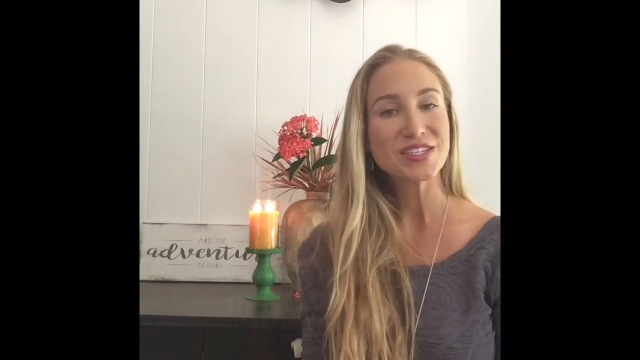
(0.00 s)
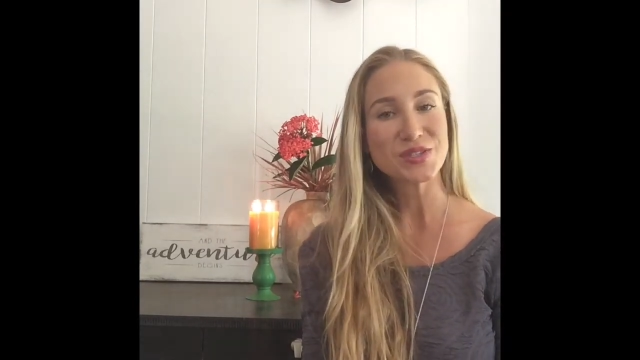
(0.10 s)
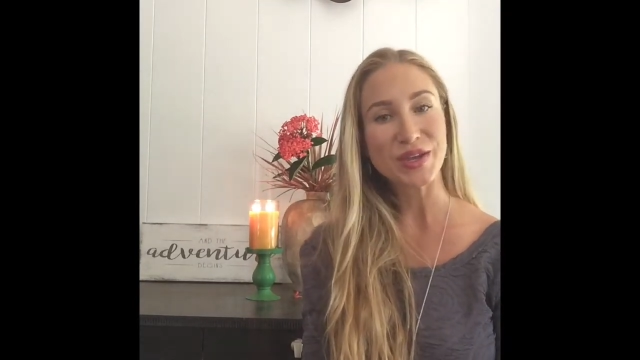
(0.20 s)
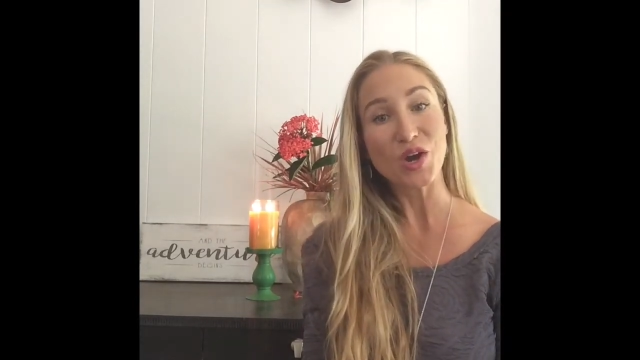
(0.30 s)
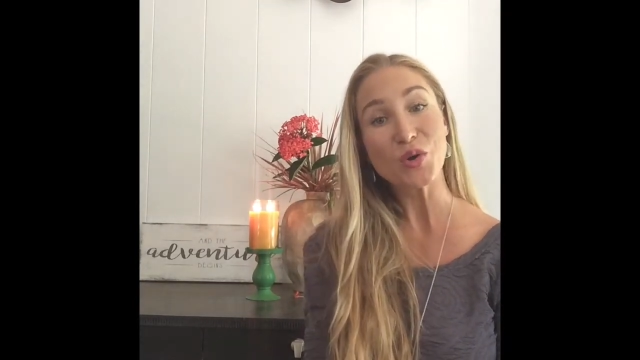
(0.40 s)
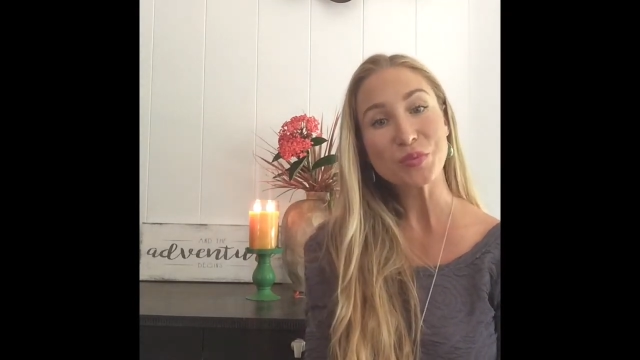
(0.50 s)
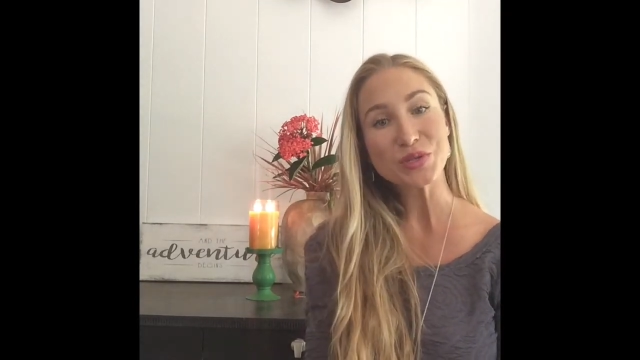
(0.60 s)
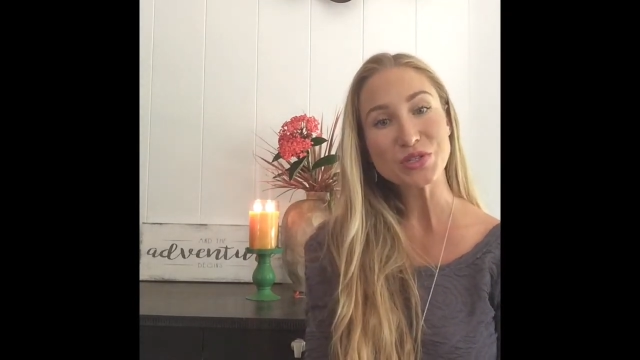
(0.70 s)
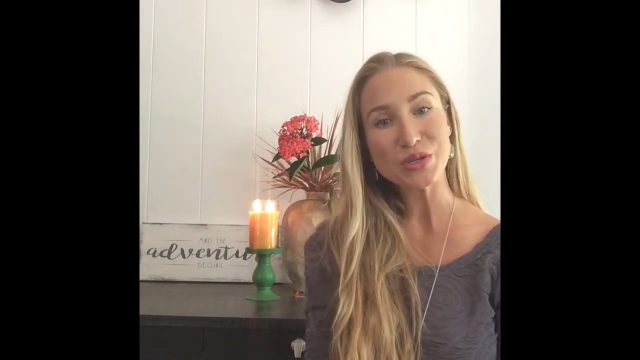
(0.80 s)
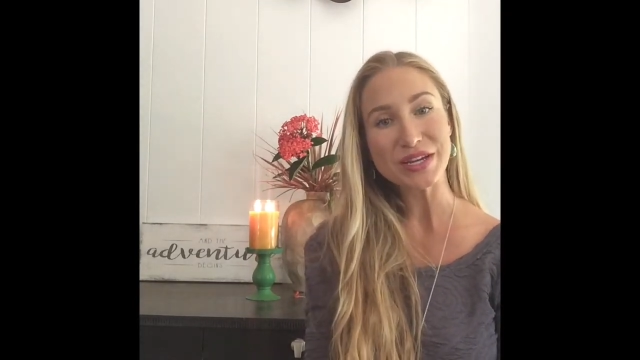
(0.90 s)
So I hope
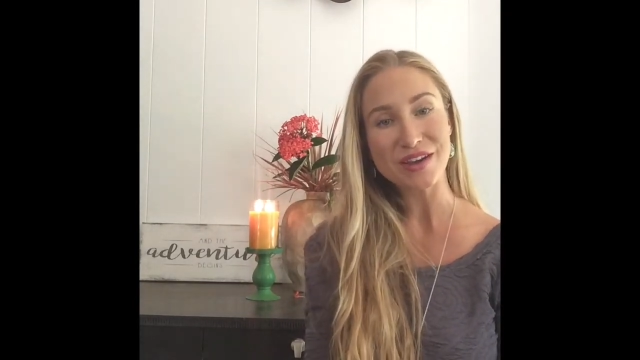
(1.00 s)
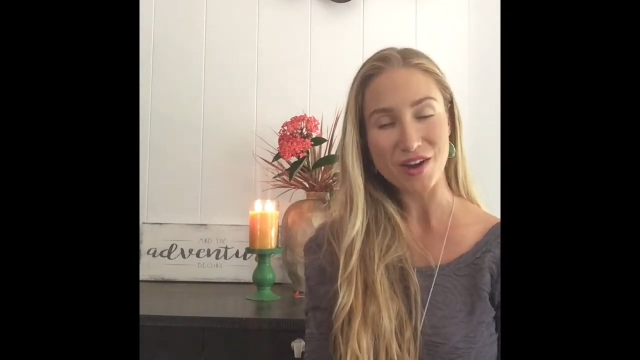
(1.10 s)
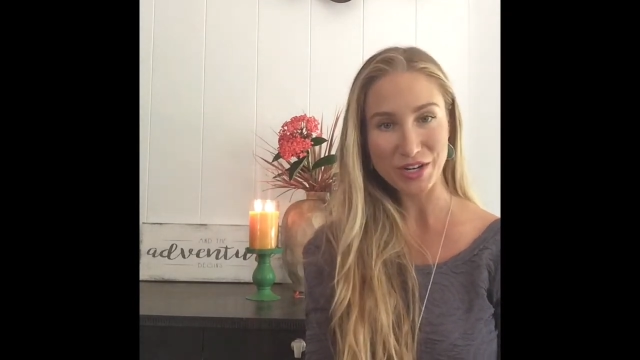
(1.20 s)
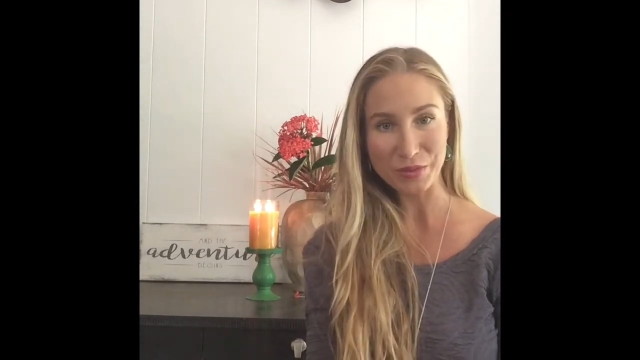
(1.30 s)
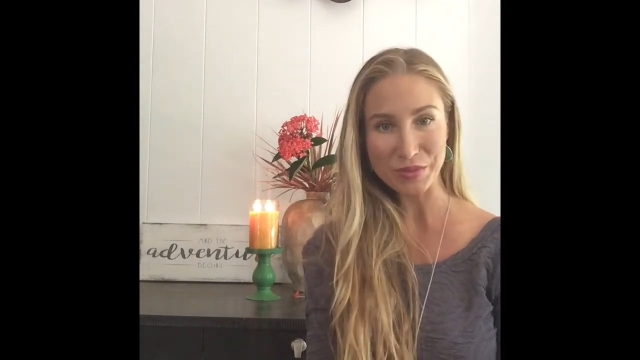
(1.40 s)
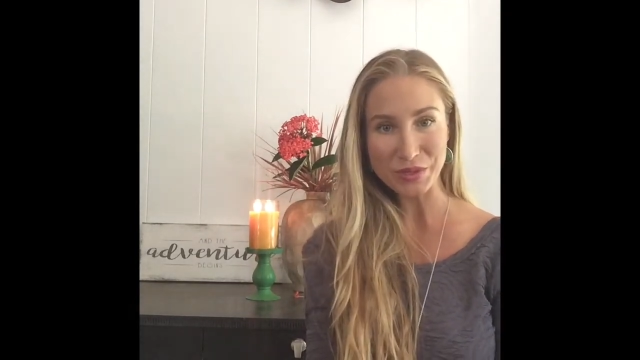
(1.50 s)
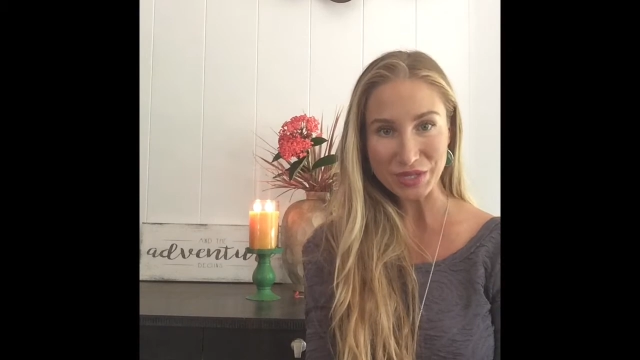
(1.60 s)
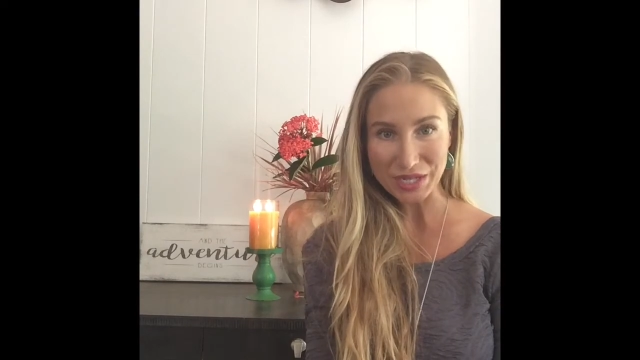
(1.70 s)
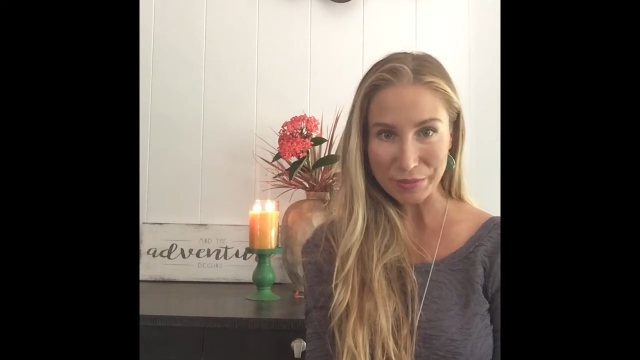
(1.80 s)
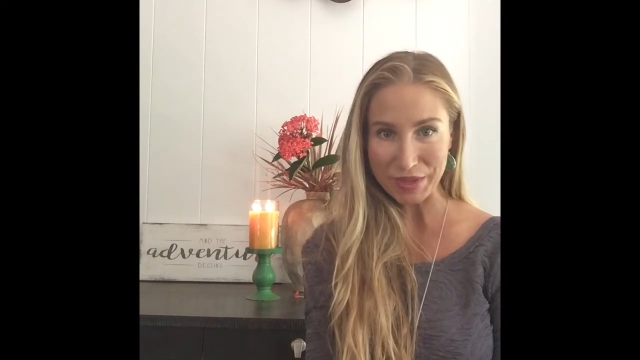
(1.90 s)
you join our
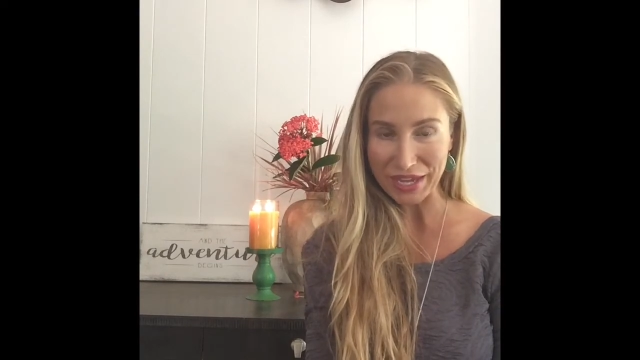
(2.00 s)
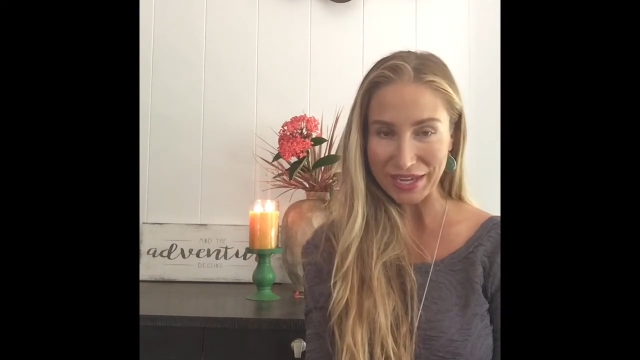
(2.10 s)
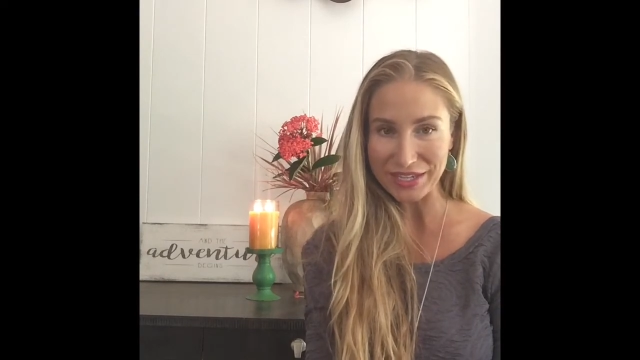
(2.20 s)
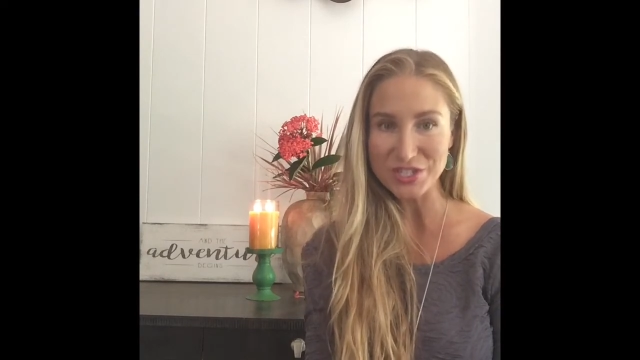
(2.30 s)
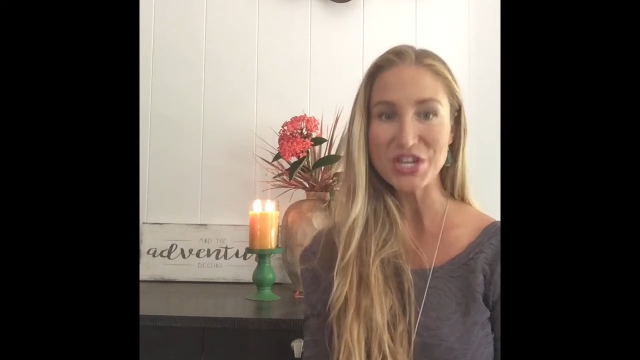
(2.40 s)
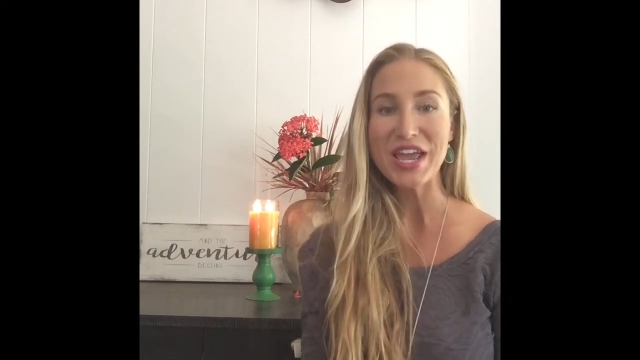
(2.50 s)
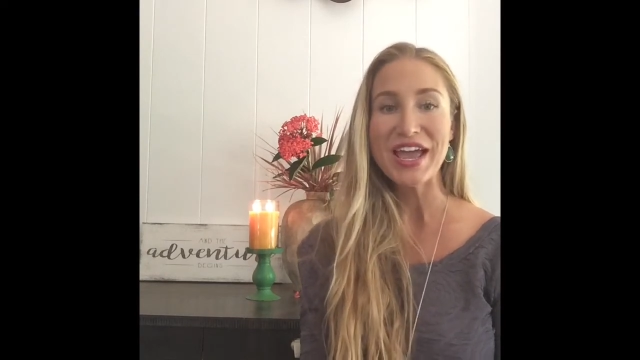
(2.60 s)
community page,